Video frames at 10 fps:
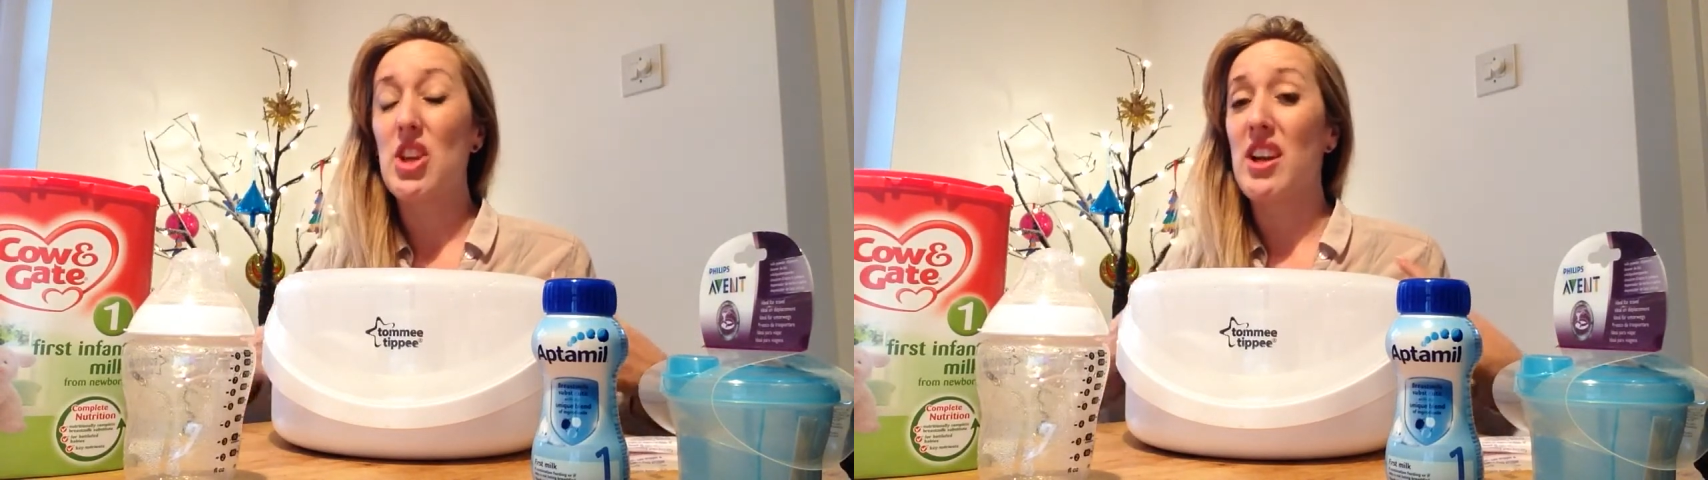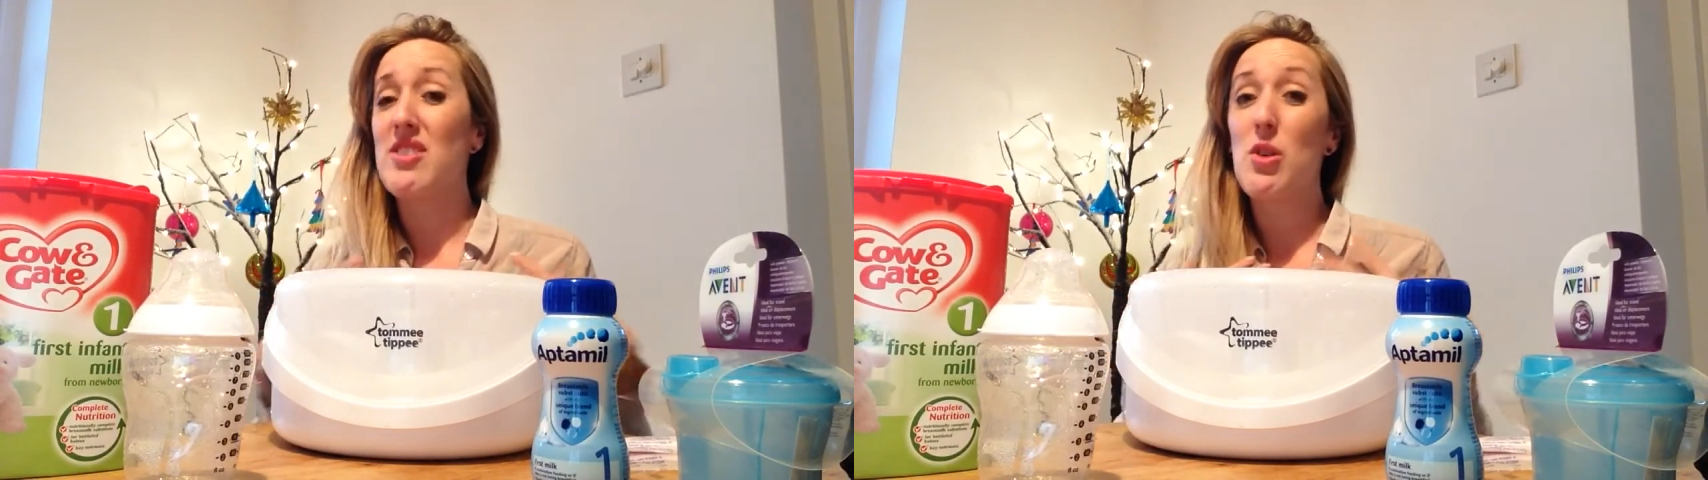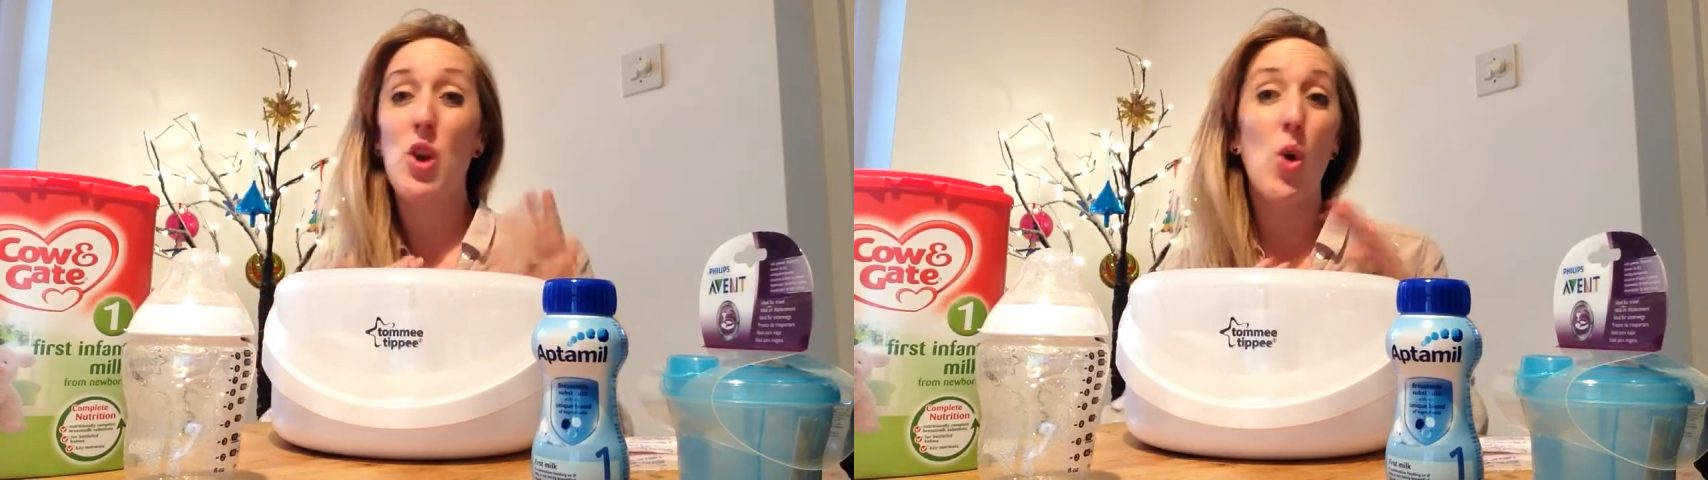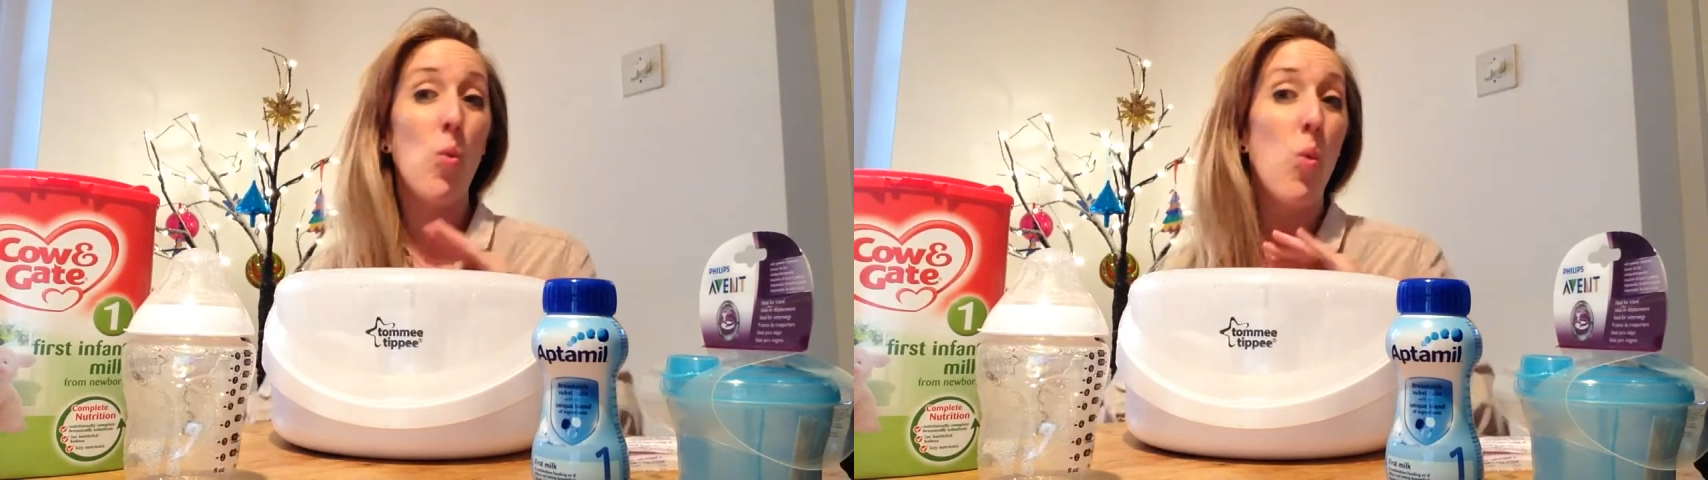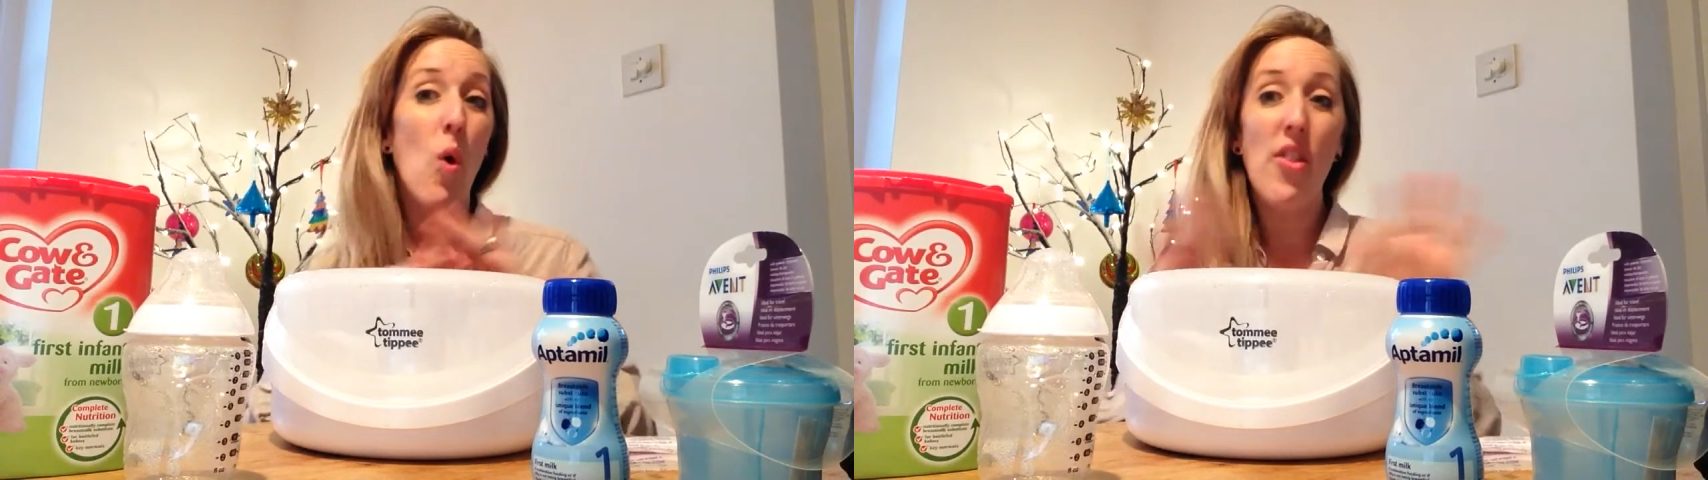and I don't know
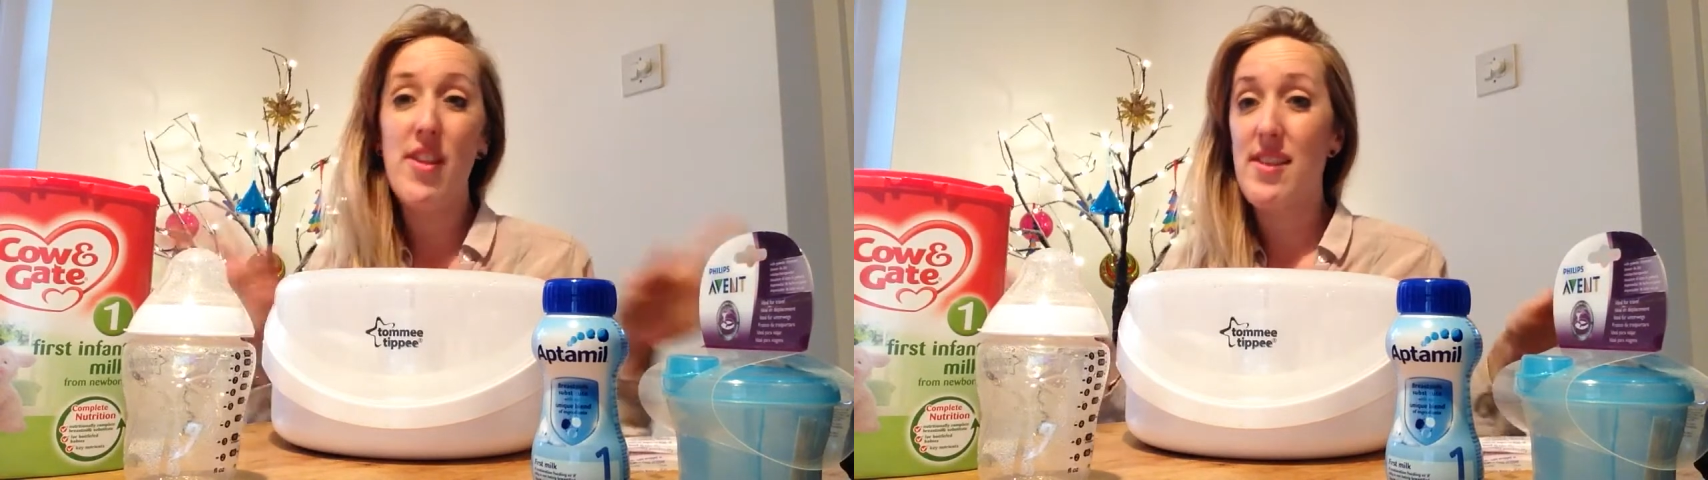what the